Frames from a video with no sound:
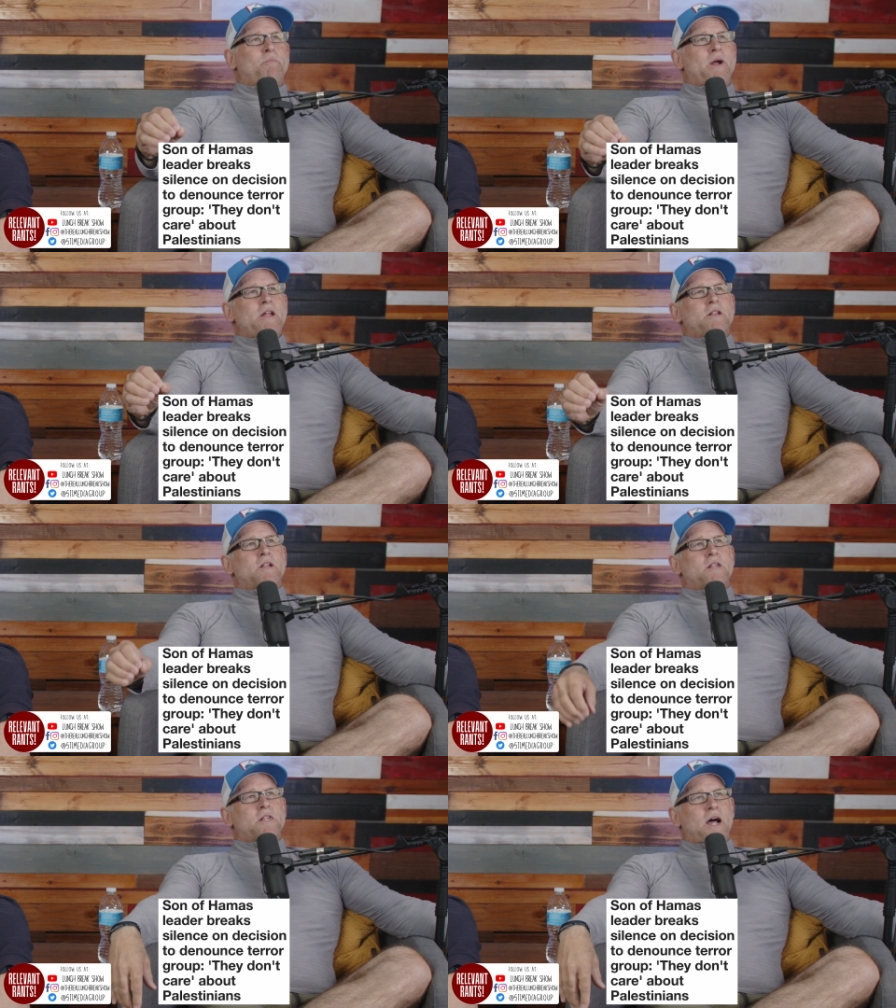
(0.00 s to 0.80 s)
breaks
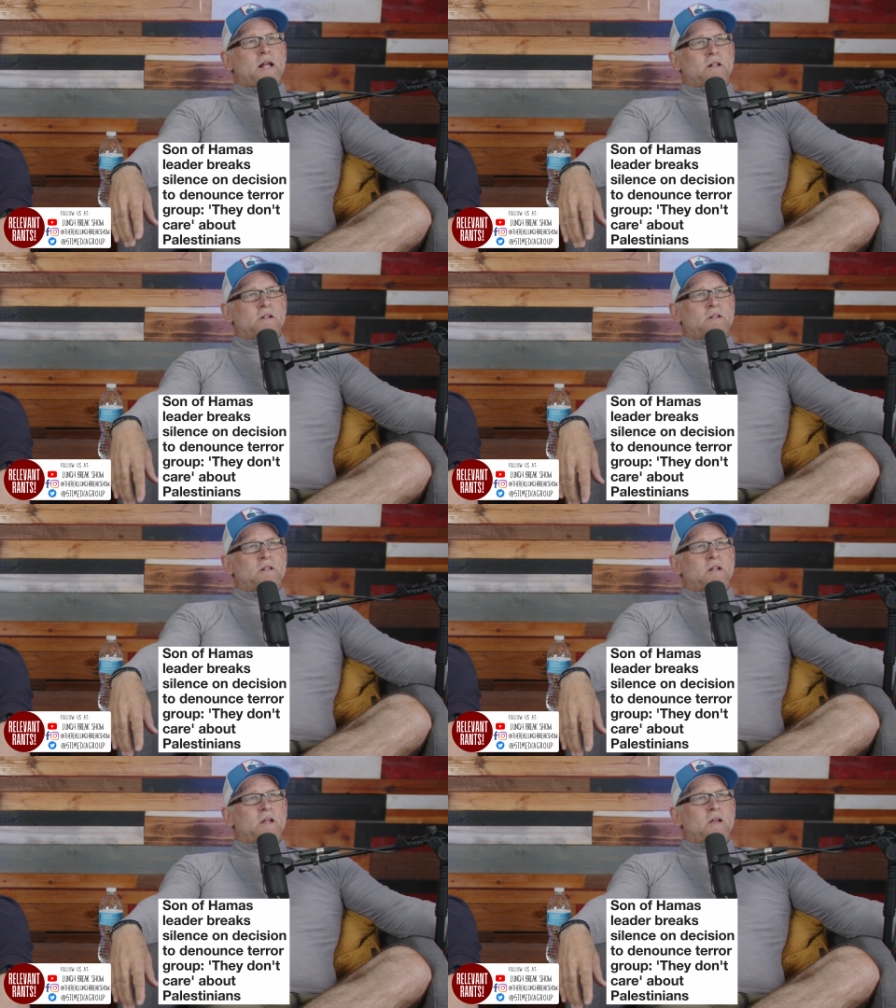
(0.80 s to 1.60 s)
his
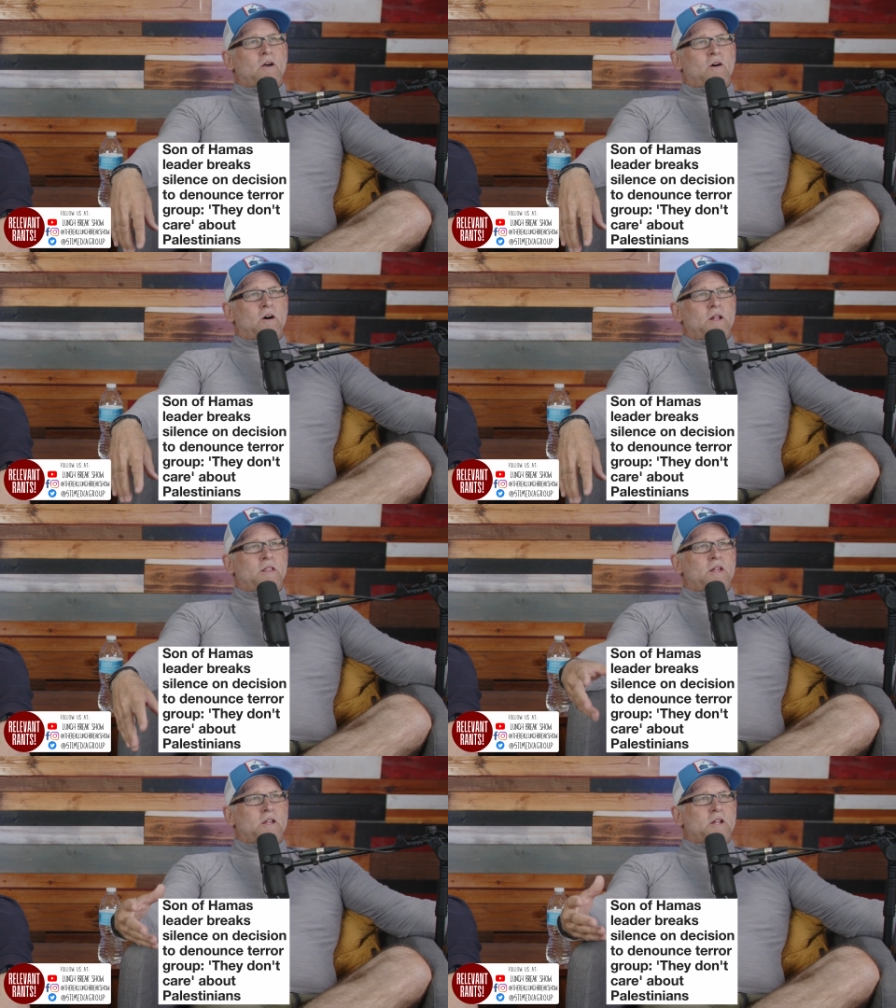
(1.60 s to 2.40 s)
silence
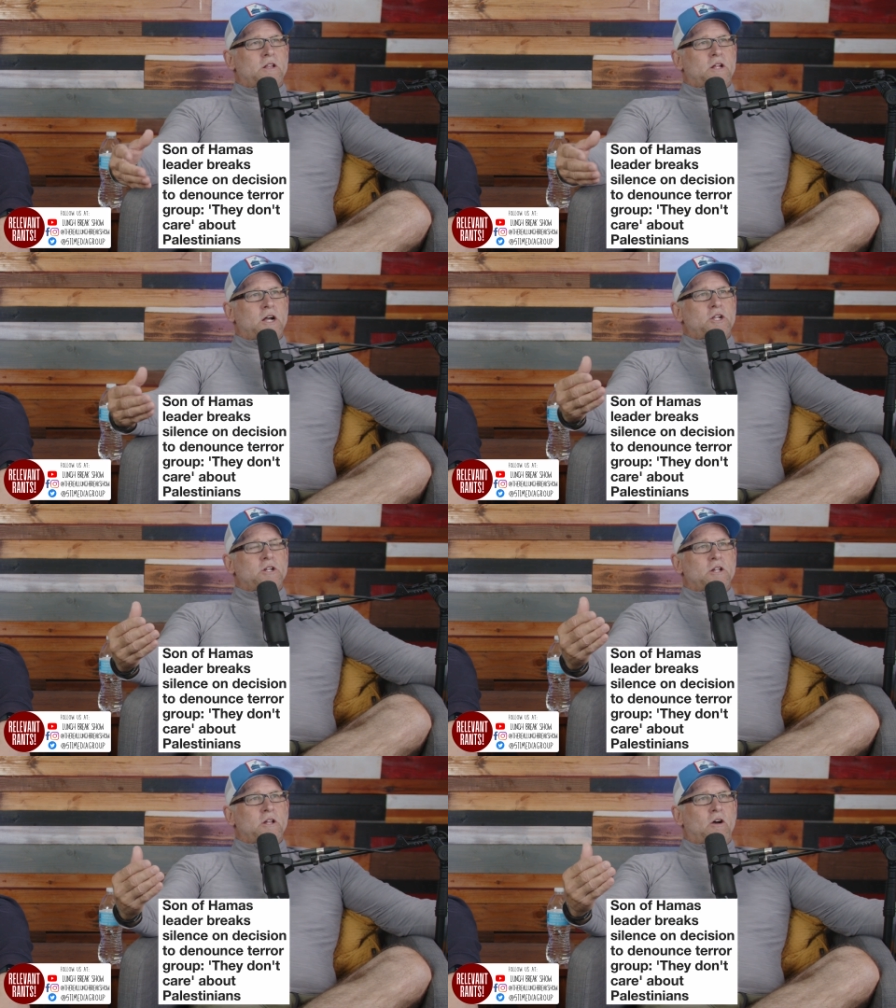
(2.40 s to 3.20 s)
on the
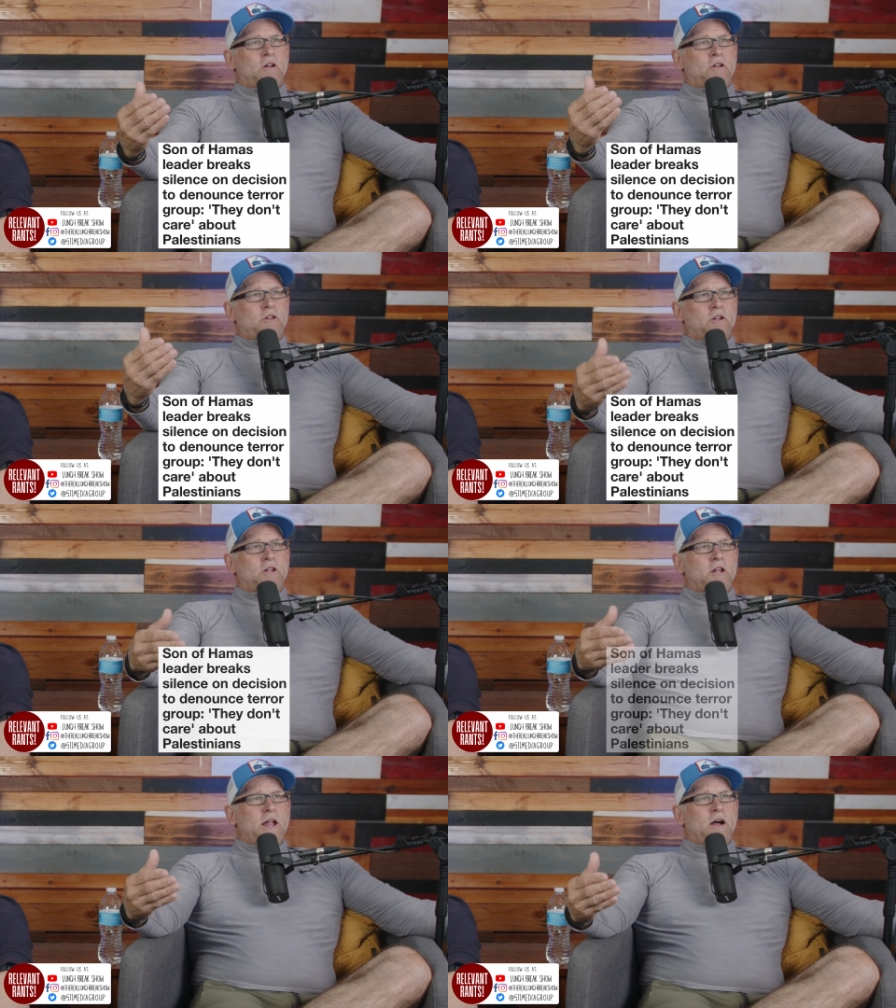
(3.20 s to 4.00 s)
discussion to
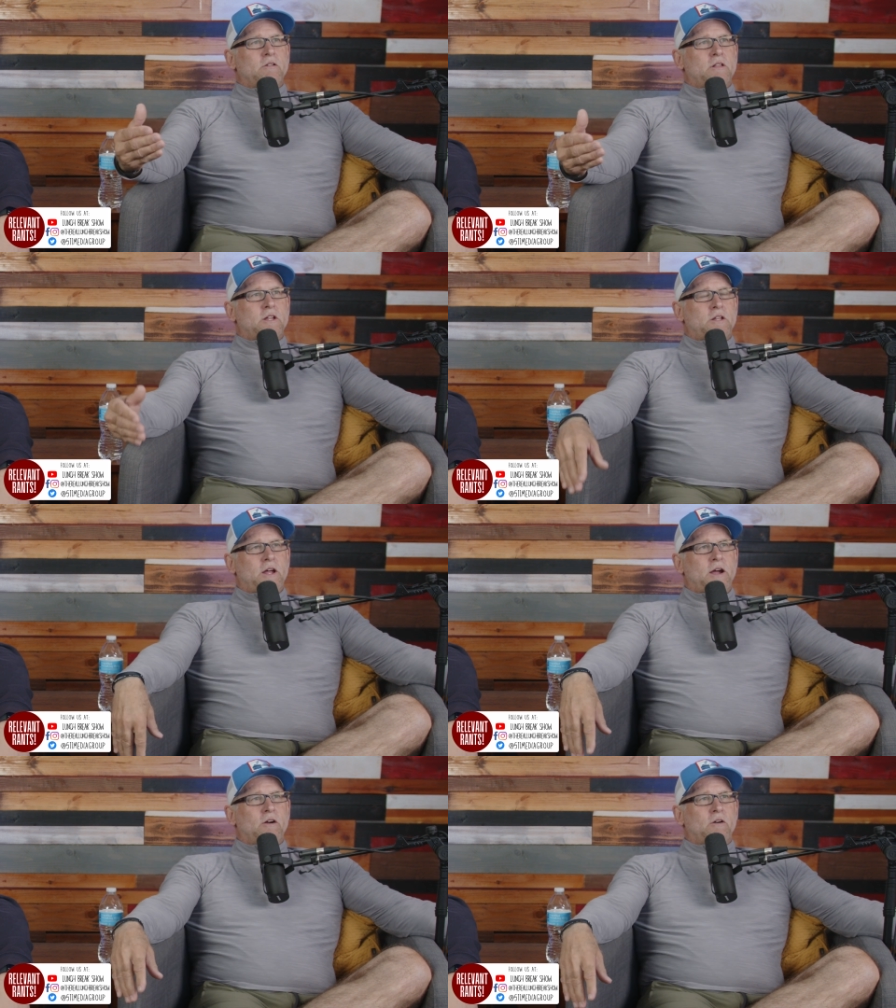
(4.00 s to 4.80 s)
denounce the
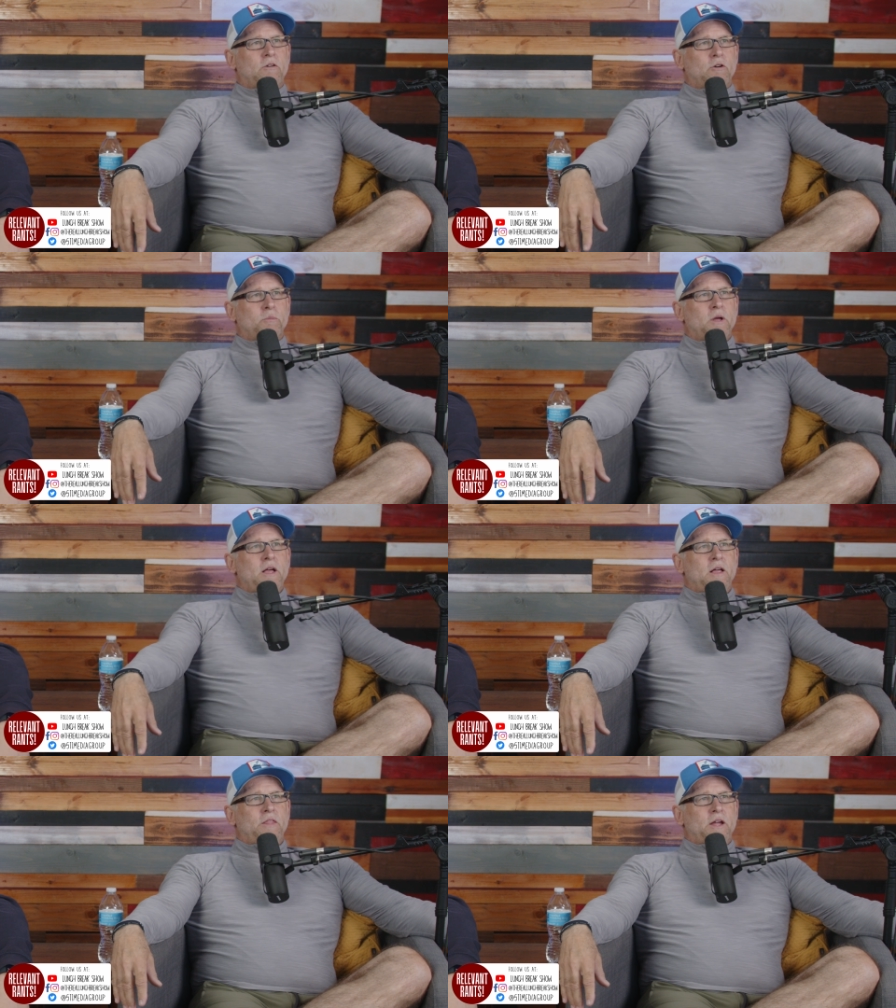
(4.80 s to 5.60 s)
terror group.
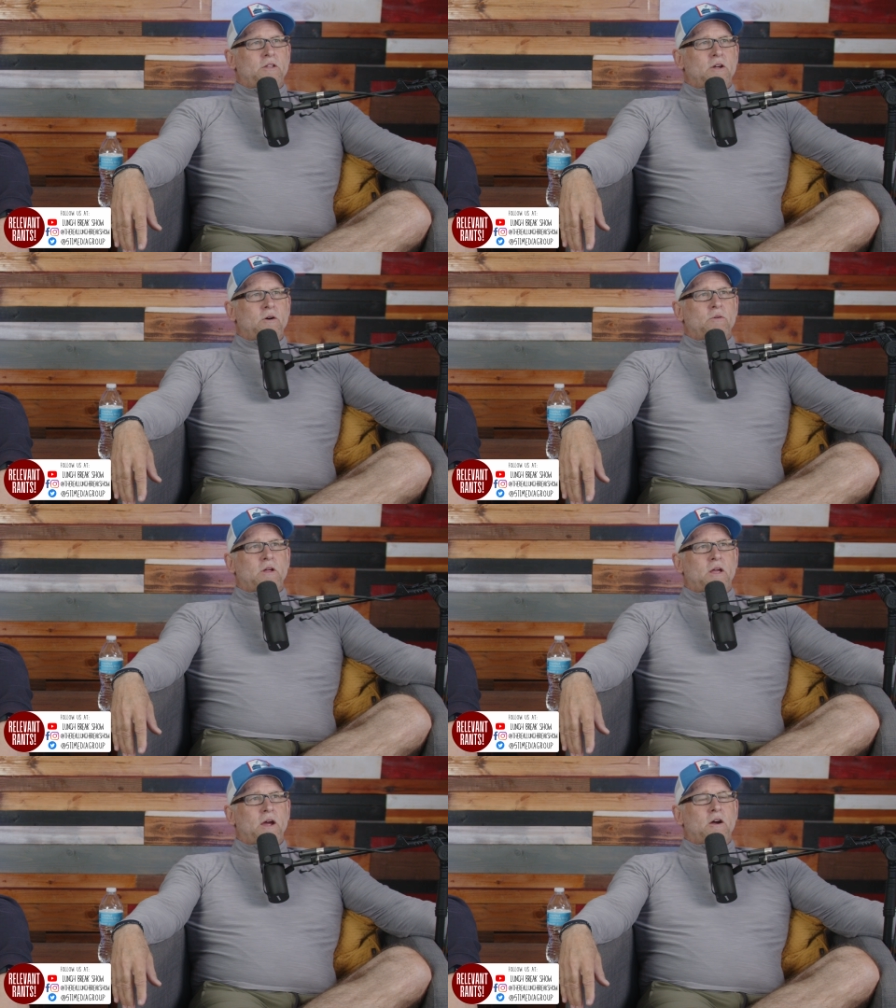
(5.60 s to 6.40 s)
They don't
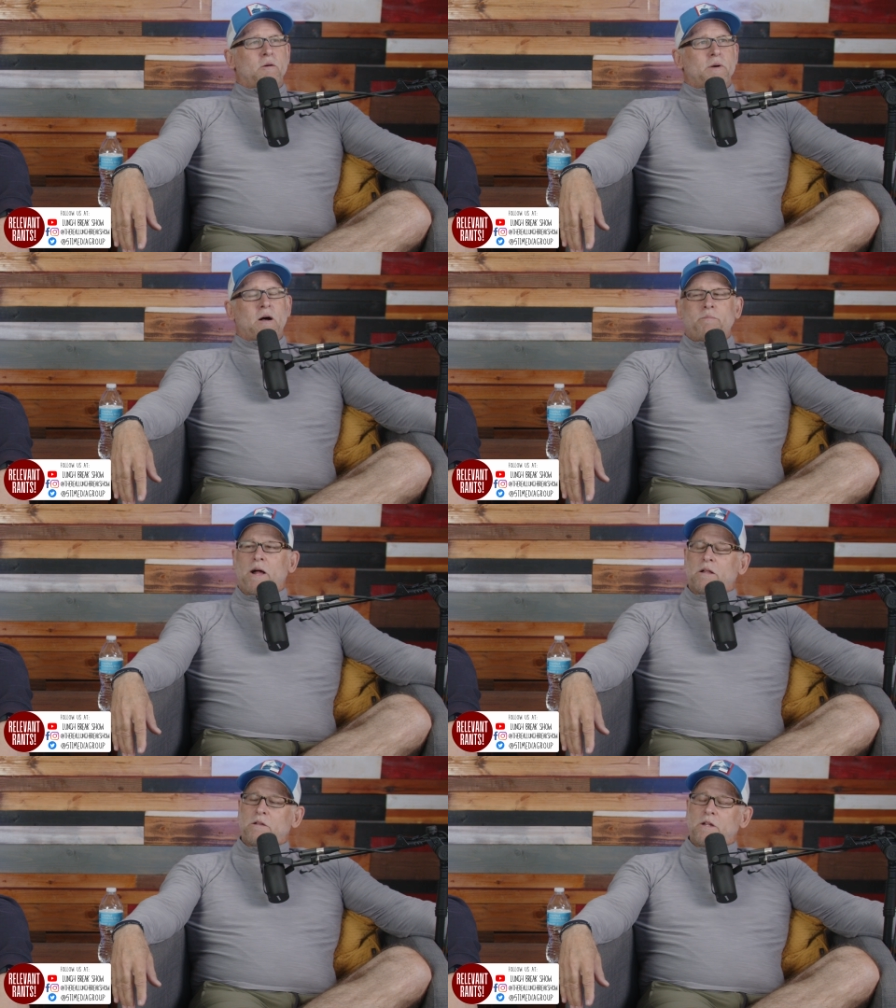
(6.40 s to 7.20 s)
care about
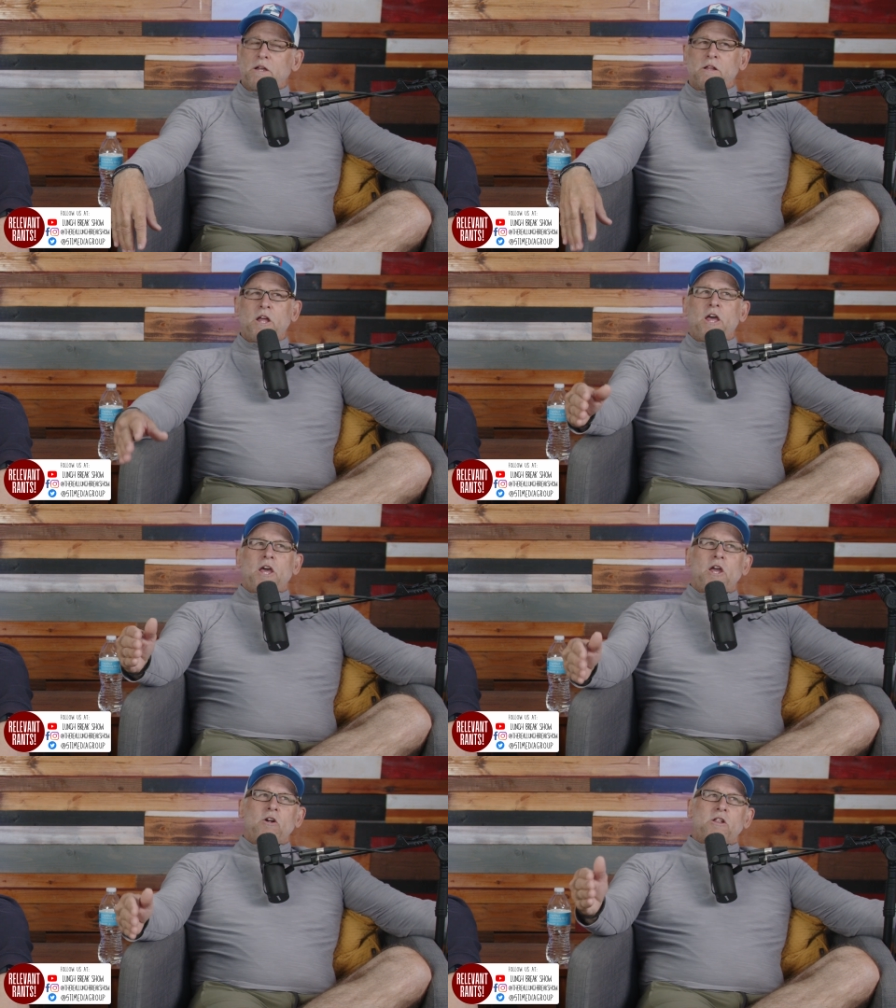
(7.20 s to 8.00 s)
Palestinians.
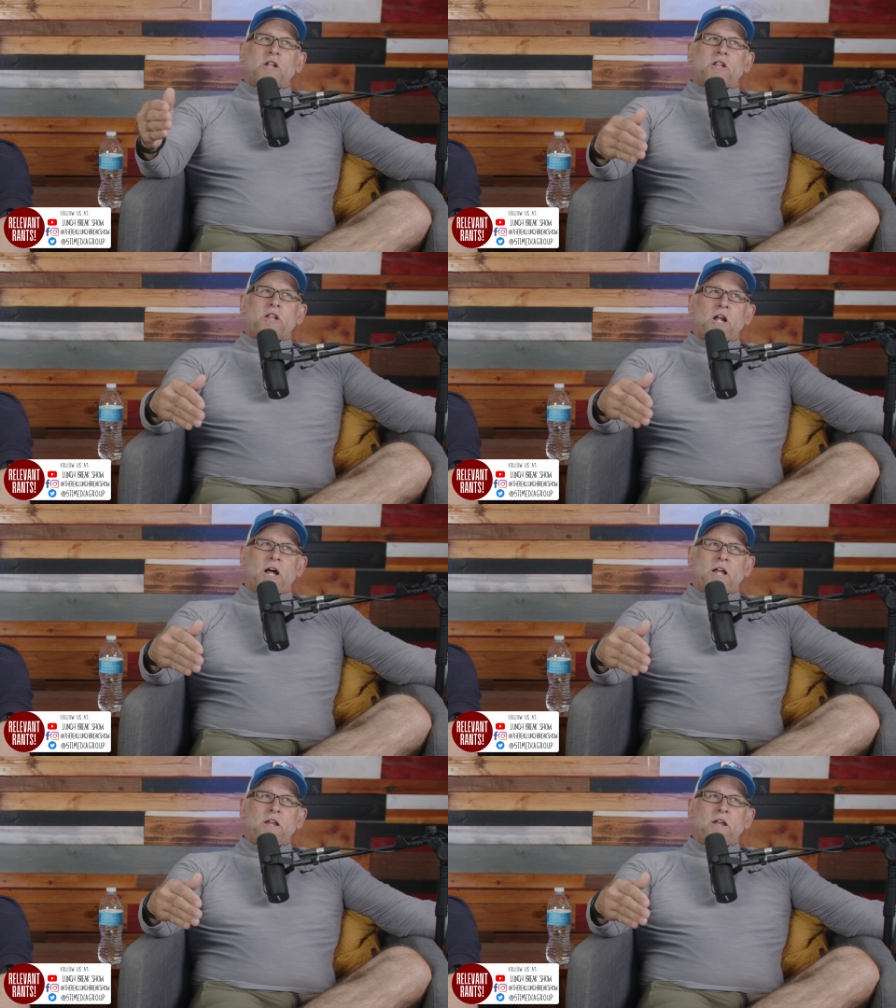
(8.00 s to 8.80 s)
Here's the
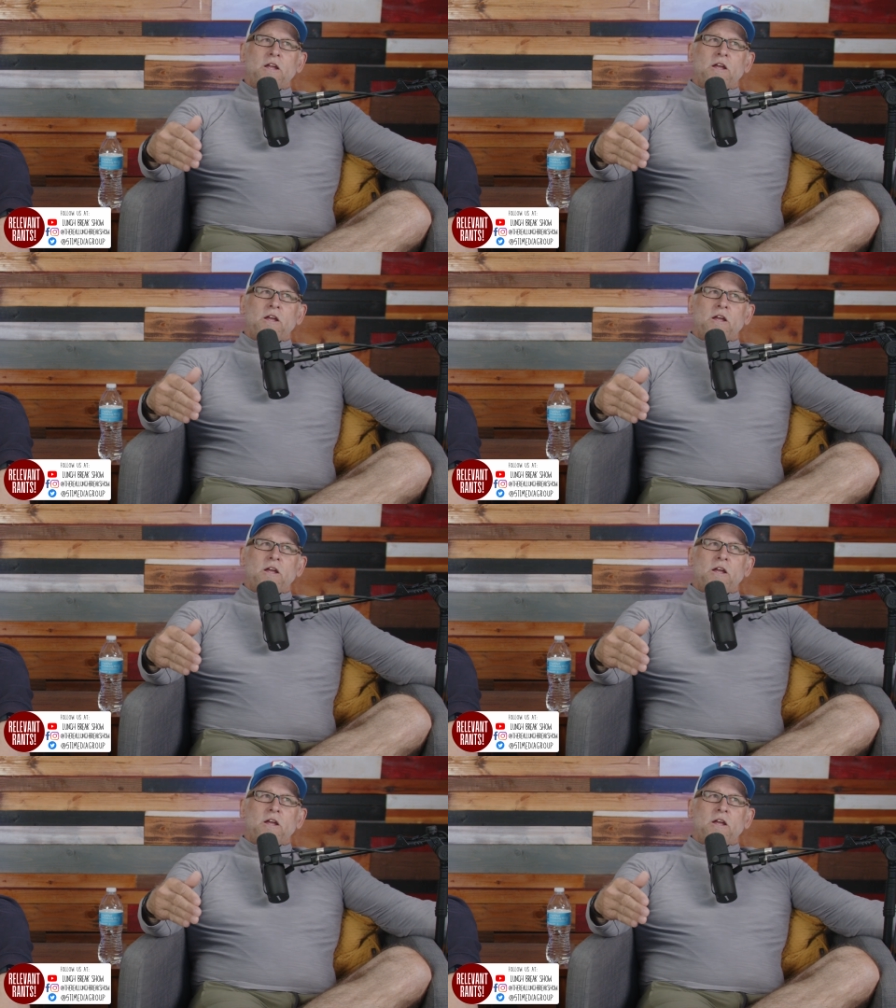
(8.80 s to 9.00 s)
son